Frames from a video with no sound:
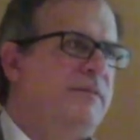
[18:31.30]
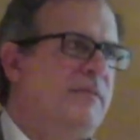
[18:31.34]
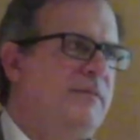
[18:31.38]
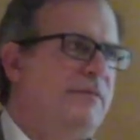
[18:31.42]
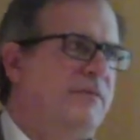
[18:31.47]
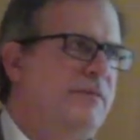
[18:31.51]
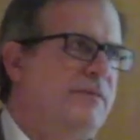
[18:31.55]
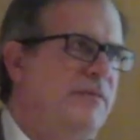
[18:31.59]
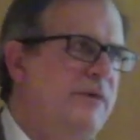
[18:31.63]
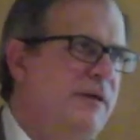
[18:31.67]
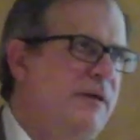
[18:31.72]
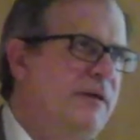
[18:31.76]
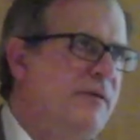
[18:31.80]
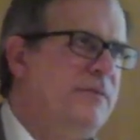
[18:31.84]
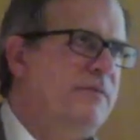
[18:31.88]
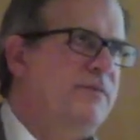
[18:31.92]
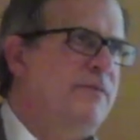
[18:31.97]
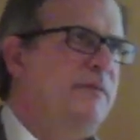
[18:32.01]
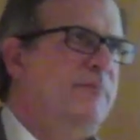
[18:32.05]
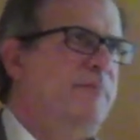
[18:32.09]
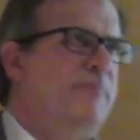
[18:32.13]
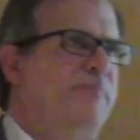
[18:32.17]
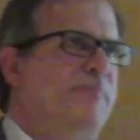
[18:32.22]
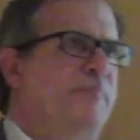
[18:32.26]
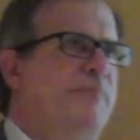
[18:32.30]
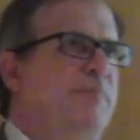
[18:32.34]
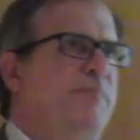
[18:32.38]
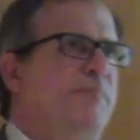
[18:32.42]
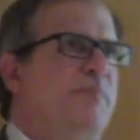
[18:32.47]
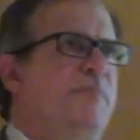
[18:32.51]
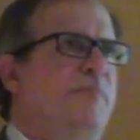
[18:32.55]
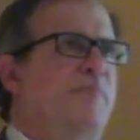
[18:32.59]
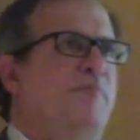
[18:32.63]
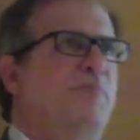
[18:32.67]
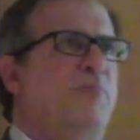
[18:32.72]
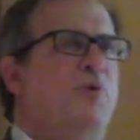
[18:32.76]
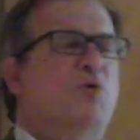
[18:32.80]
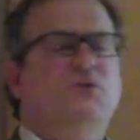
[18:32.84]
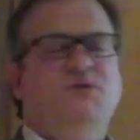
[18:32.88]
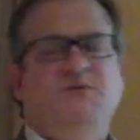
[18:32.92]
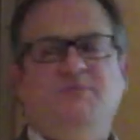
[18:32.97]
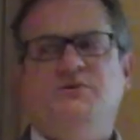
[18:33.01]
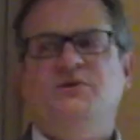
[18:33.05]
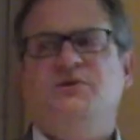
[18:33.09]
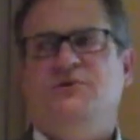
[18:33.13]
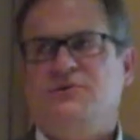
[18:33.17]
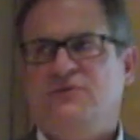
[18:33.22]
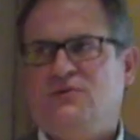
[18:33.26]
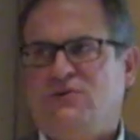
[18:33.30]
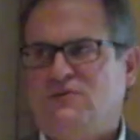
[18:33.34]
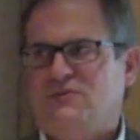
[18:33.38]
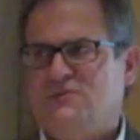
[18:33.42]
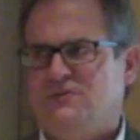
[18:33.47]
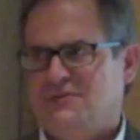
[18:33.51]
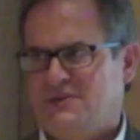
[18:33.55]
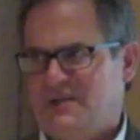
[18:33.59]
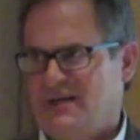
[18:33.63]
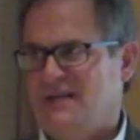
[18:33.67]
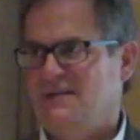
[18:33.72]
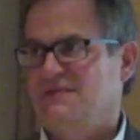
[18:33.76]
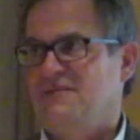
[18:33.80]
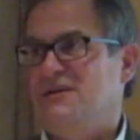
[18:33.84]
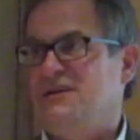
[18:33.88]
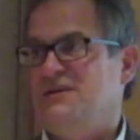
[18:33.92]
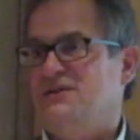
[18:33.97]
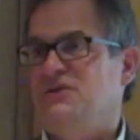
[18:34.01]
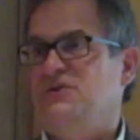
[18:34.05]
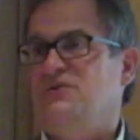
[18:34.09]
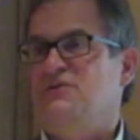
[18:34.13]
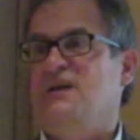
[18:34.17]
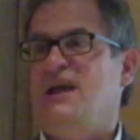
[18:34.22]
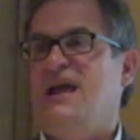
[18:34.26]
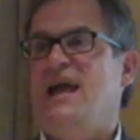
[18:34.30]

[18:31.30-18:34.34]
they, the, most material cultures kind of considered